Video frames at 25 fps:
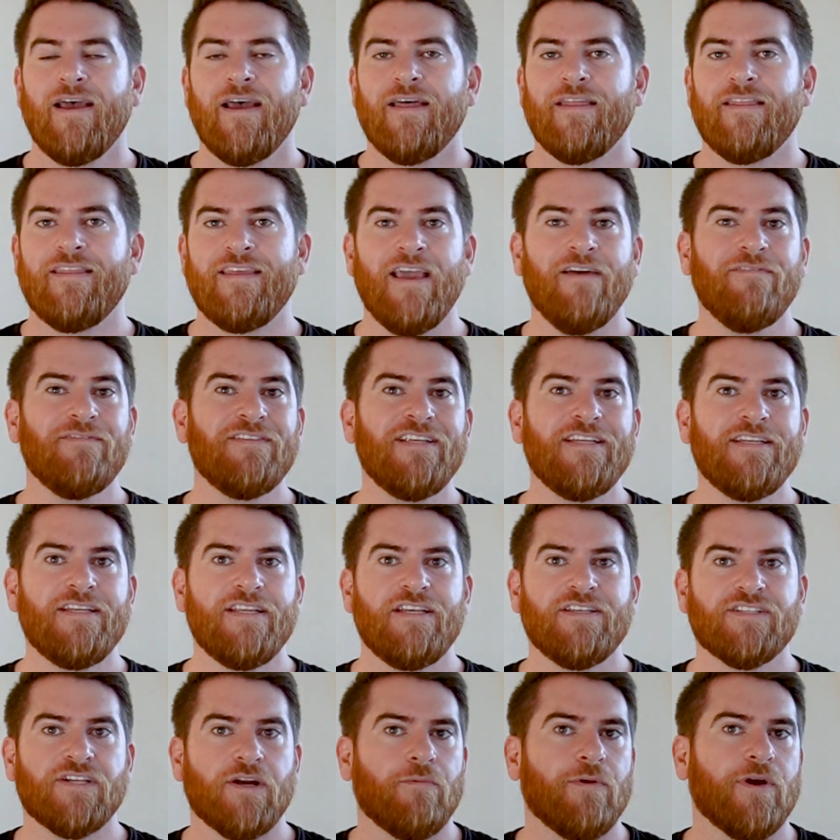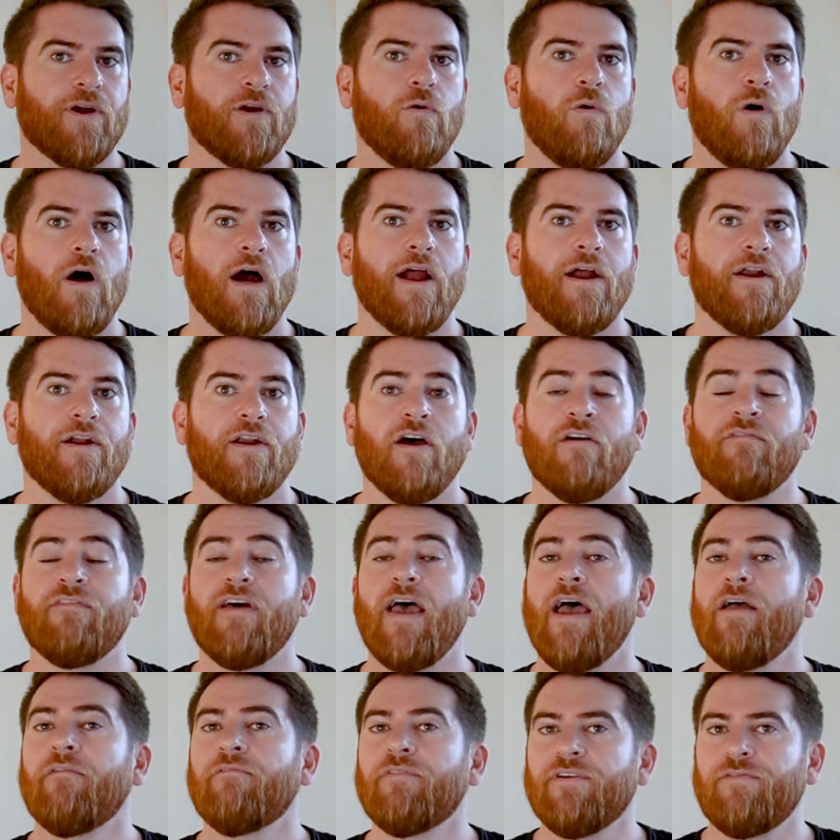The FDDs are required of
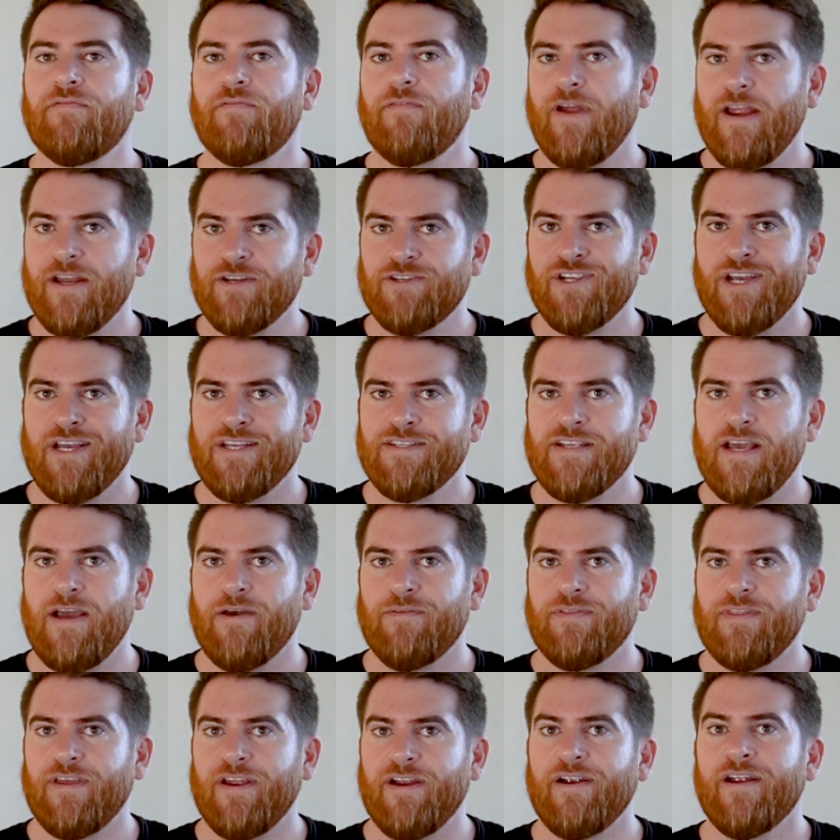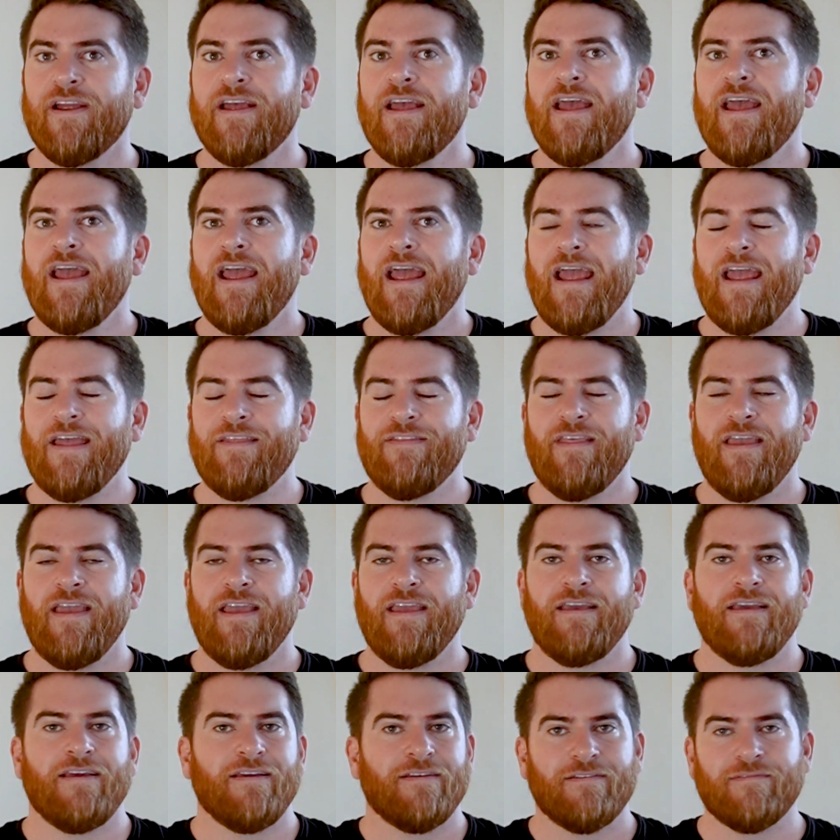every franchise out there, and
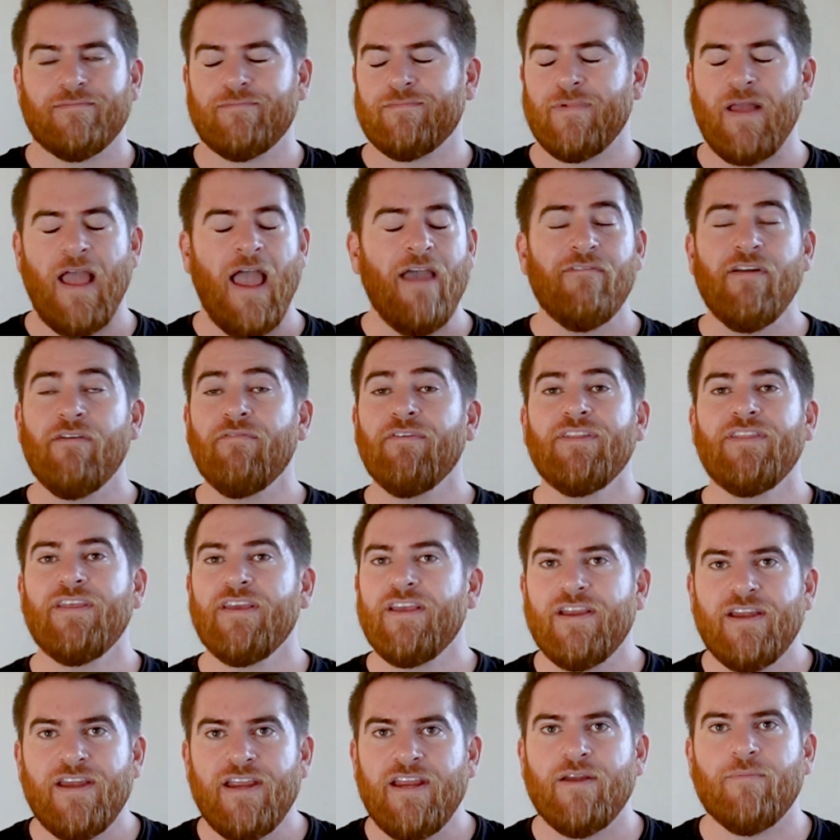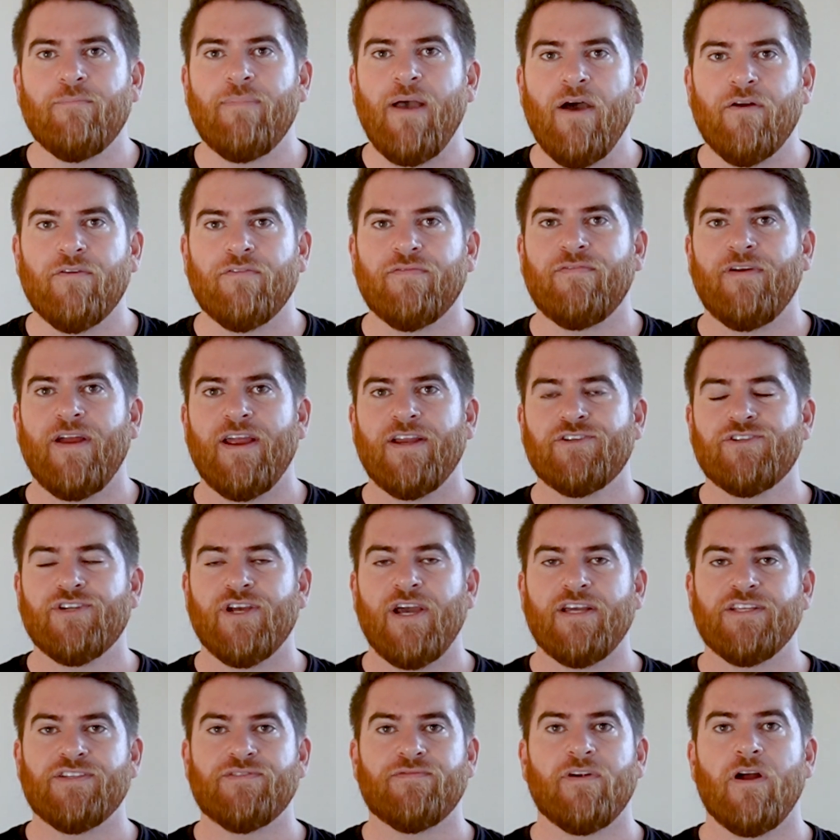they have everything you need about a
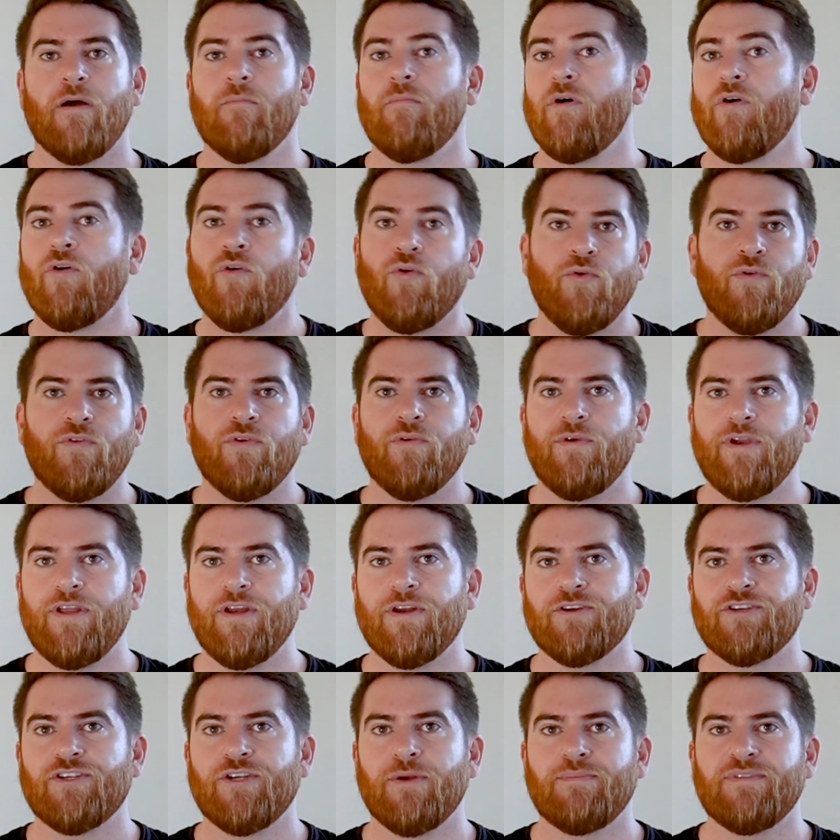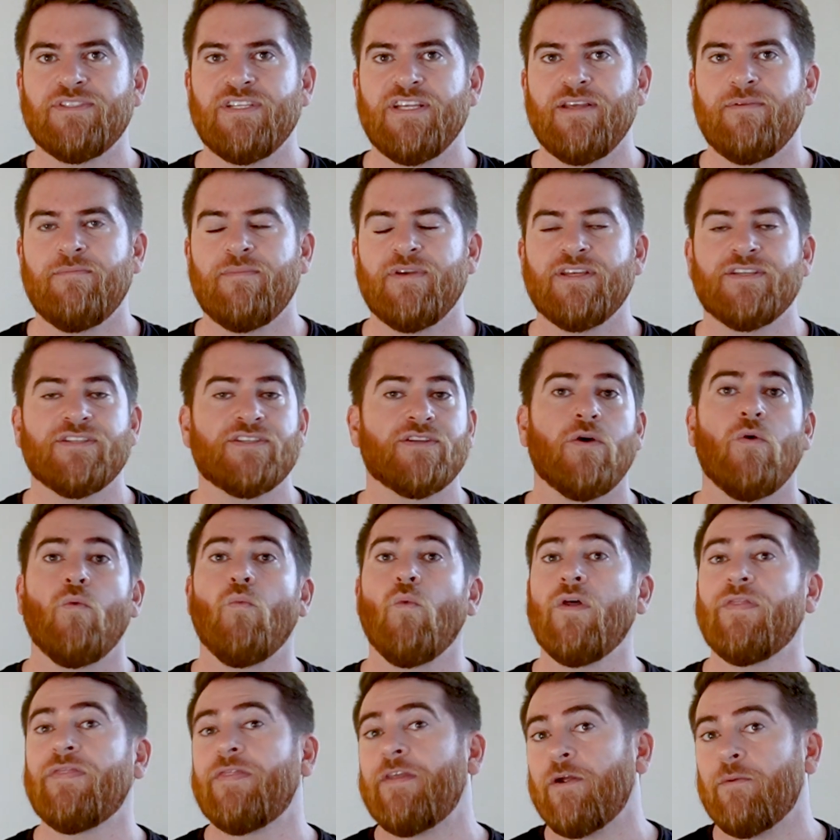franchise, from who the leadership team is,
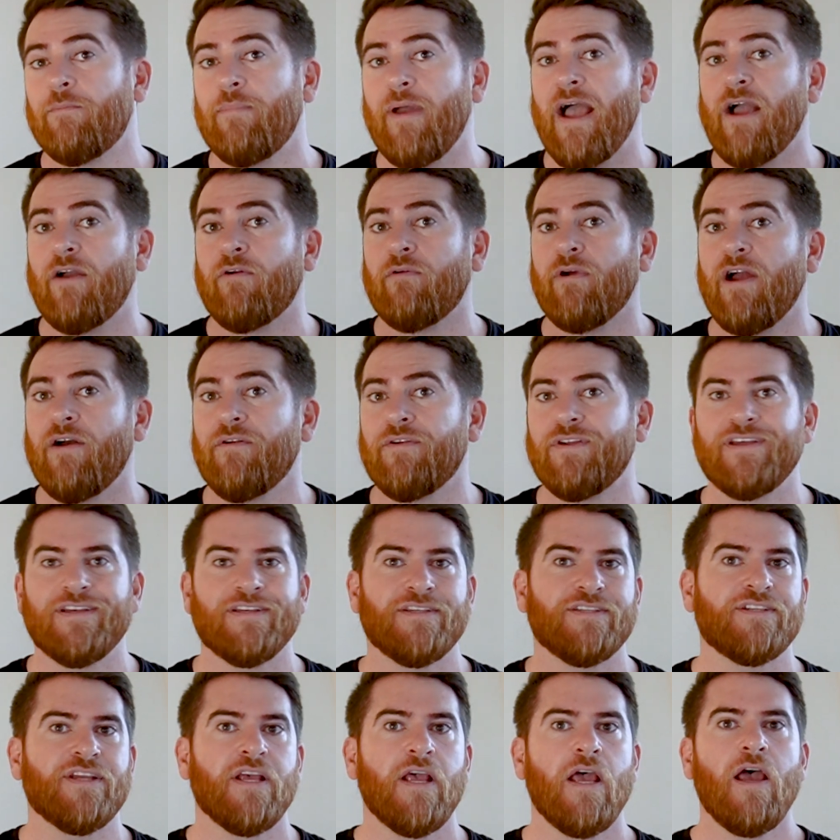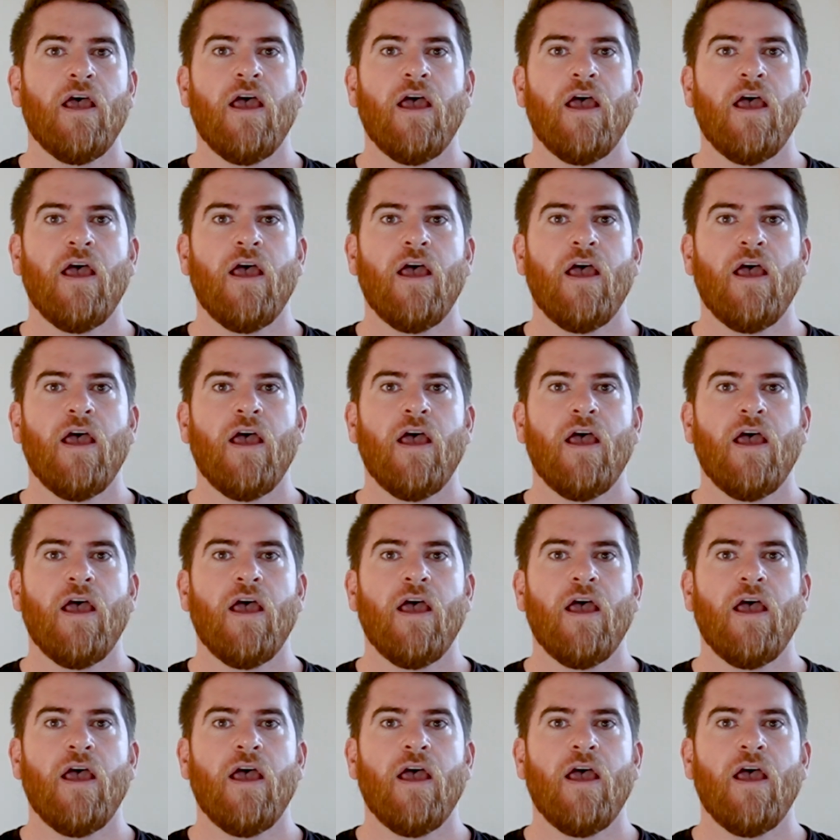what their background is,